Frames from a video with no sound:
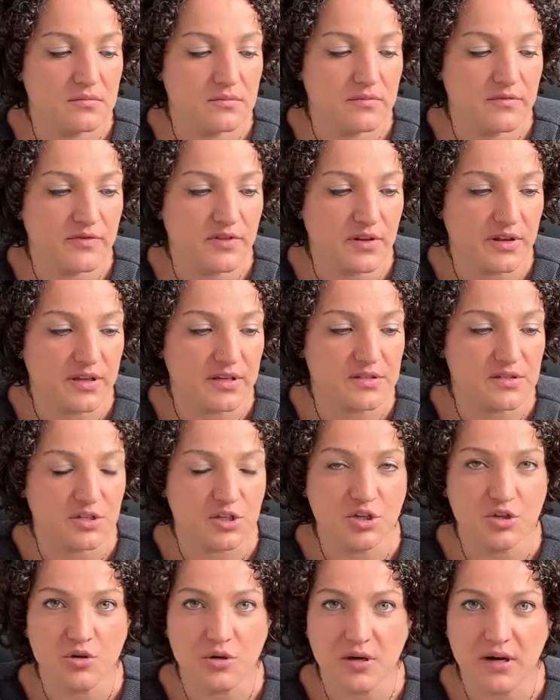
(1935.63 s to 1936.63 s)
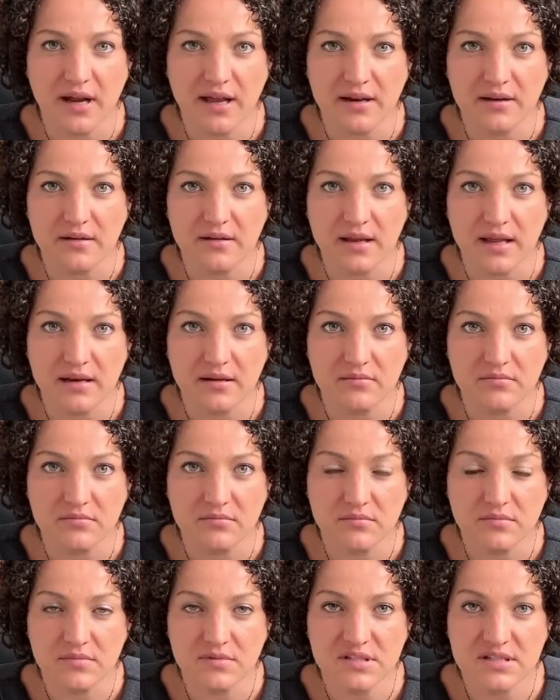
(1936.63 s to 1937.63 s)
feeling secure and
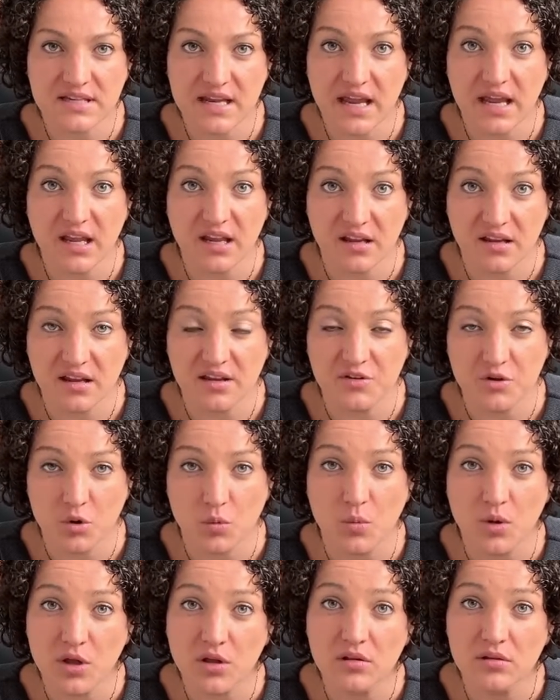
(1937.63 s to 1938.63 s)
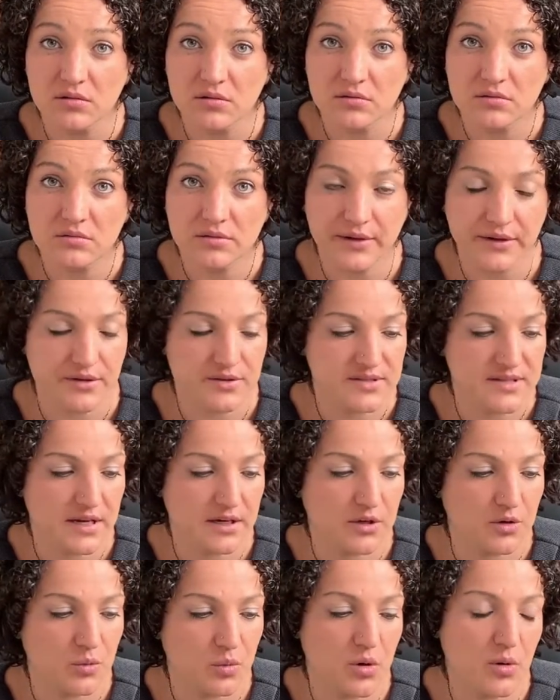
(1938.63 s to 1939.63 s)
staying in your will, you know, staying
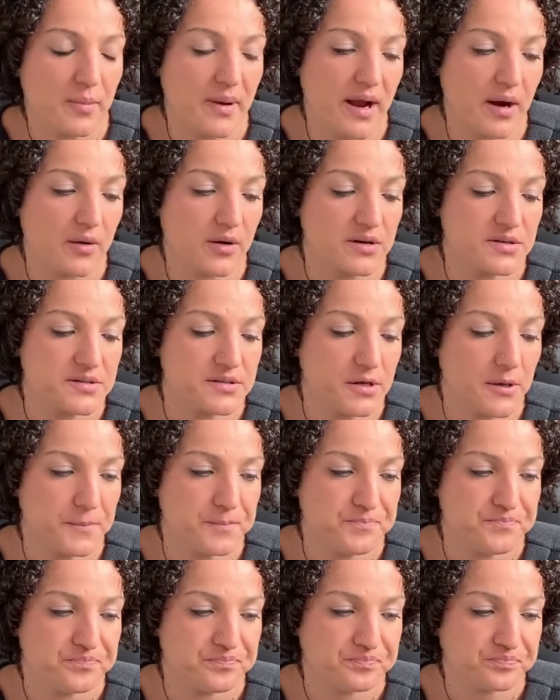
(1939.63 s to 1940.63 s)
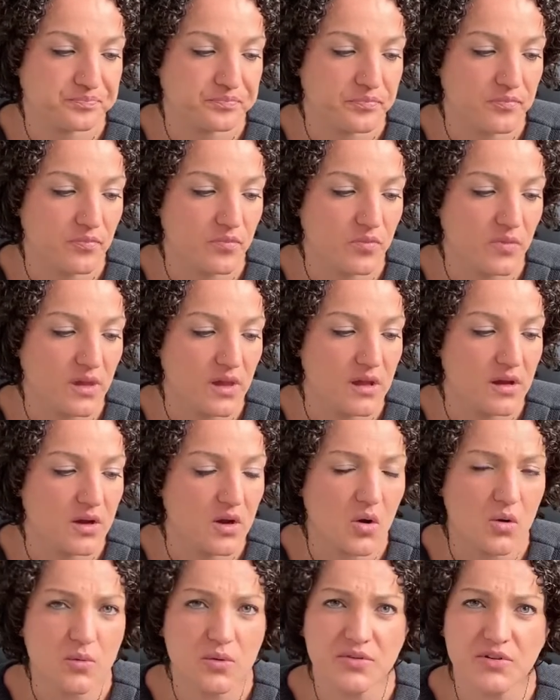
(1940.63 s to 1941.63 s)
in your willpower. So
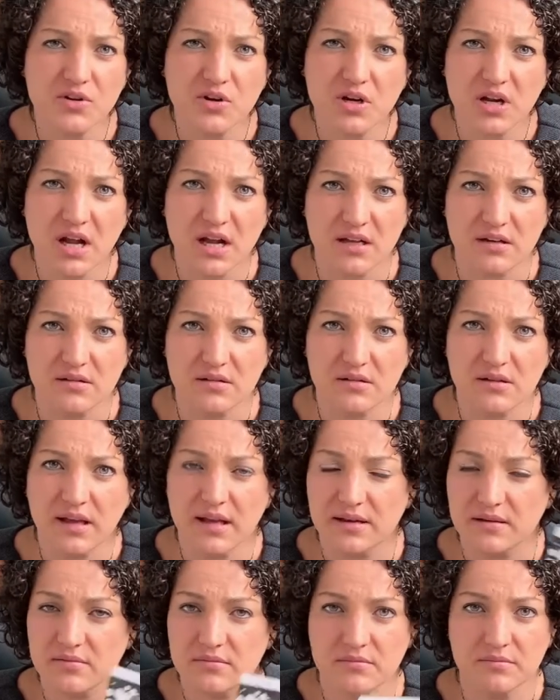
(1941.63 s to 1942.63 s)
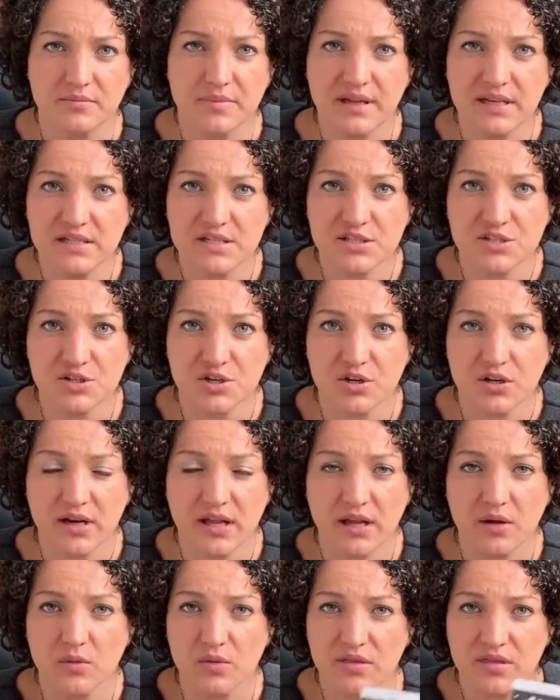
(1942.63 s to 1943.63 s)
going with your gut and be
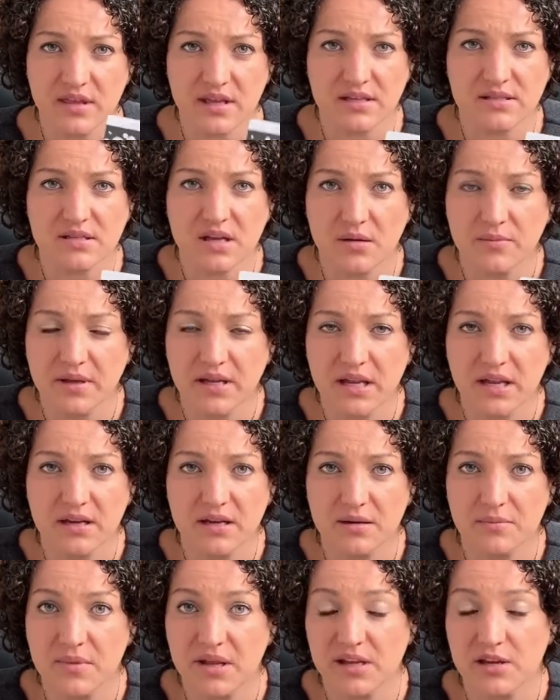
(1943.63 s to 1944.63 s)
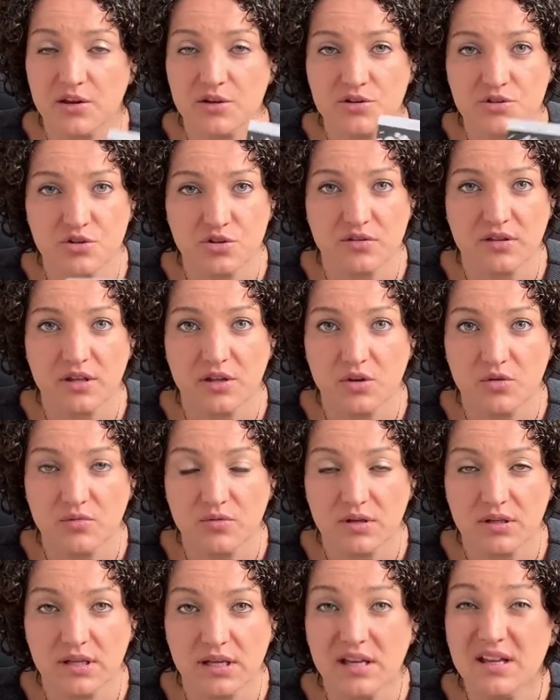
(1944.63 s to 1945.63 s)
discerning with things coming in and making sure that you
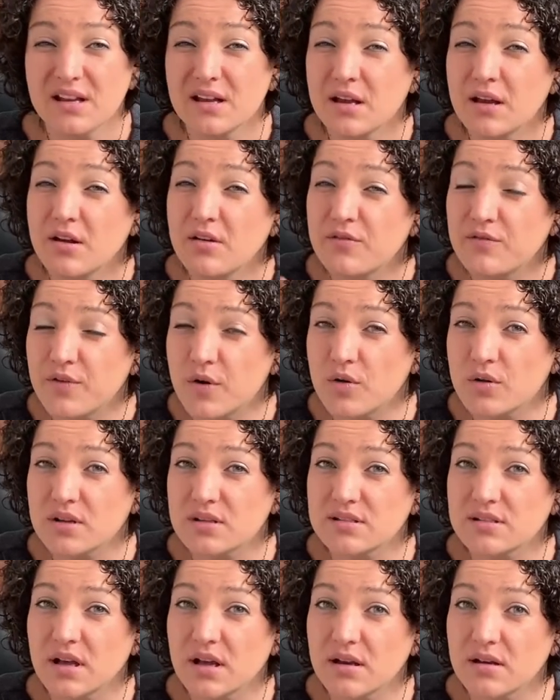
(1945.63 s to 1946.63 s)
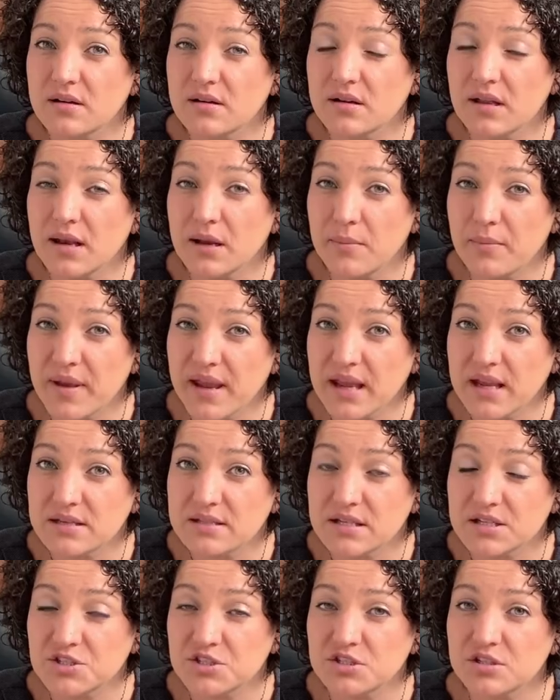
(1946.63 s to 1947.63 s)
really focus on and pay
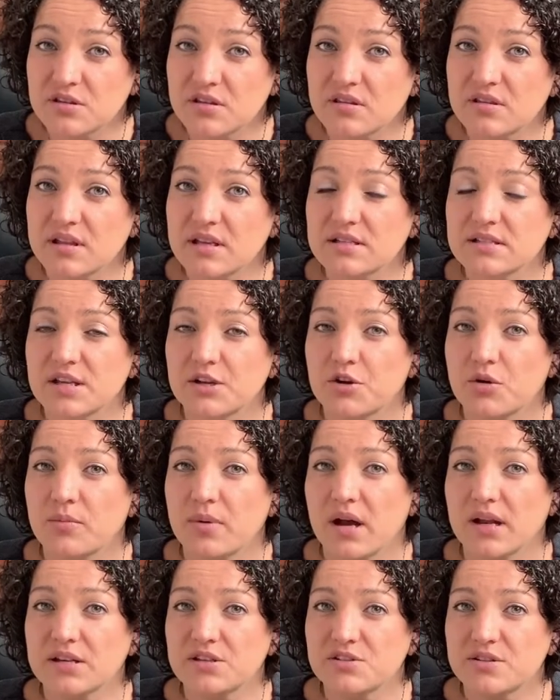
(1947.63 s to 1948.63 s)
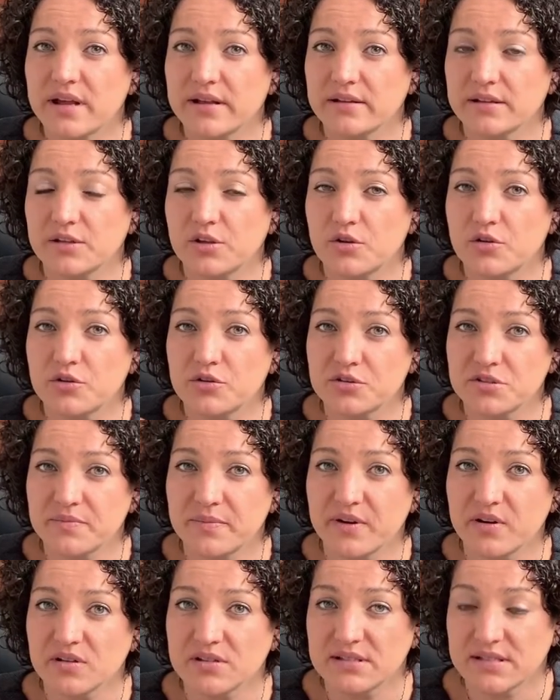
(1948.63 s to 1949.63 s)
attention to the things that your body's telling you, your
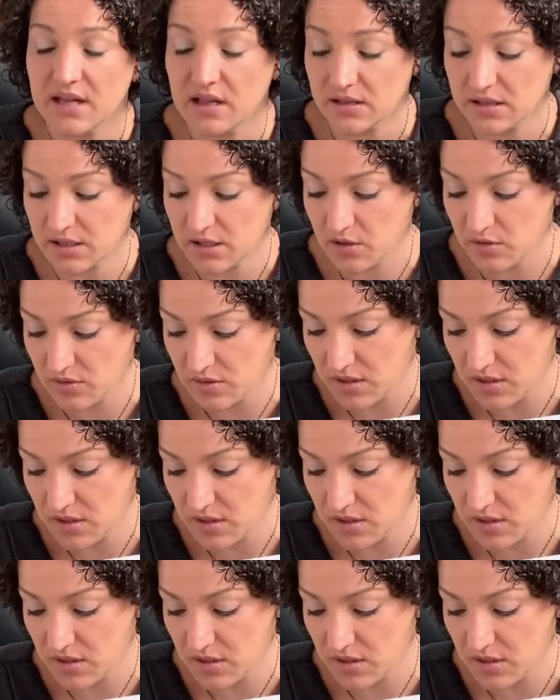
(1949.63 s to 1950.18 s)
spirit's telling you.